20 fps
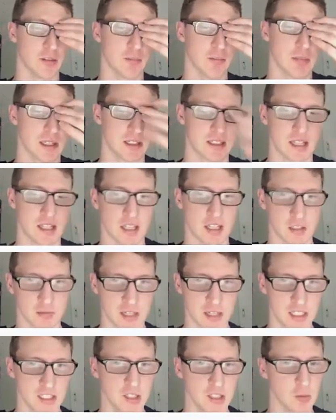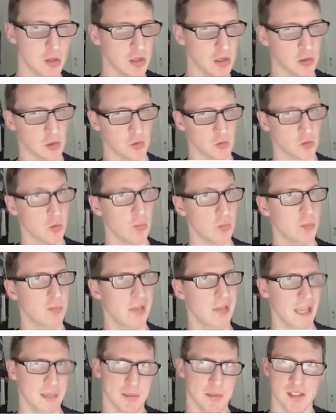bestseller rank. You want to look for
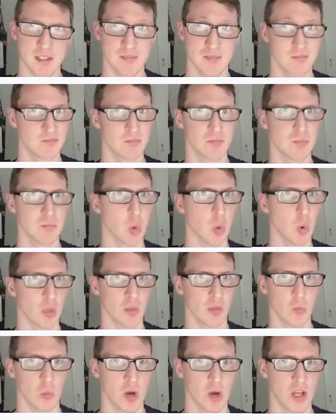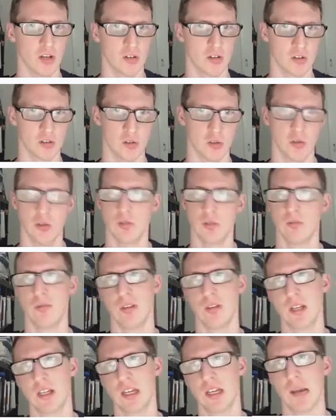maybe more than 1 to 2,
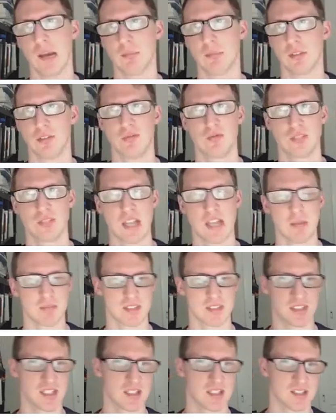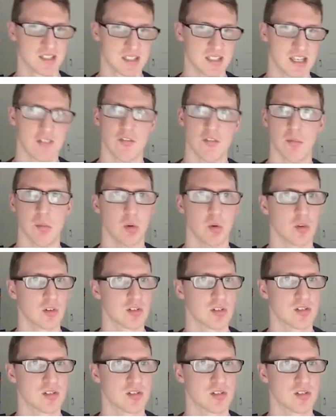up to 6 to 7 books